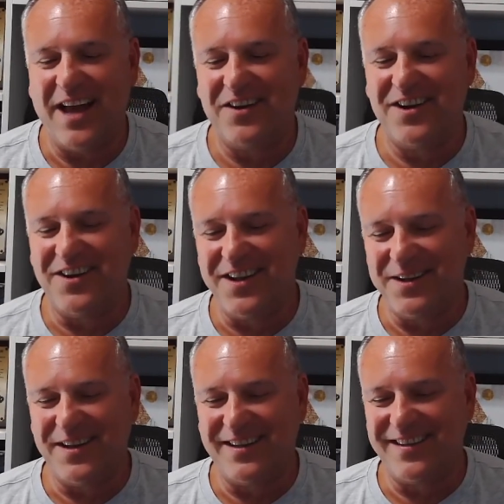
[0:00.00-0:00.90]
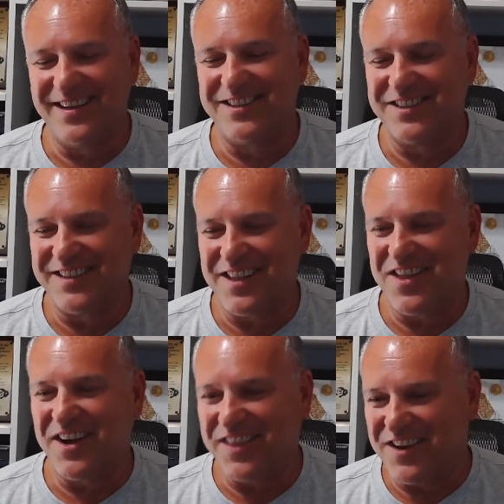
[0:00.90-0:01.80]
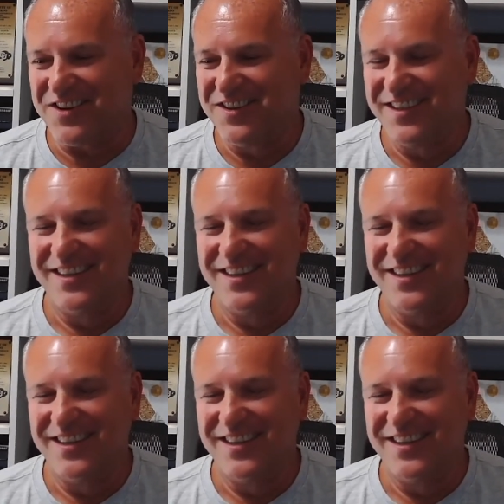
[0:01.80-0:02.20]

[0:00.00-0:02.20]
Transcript: I don't know. That's an interesting thought, though.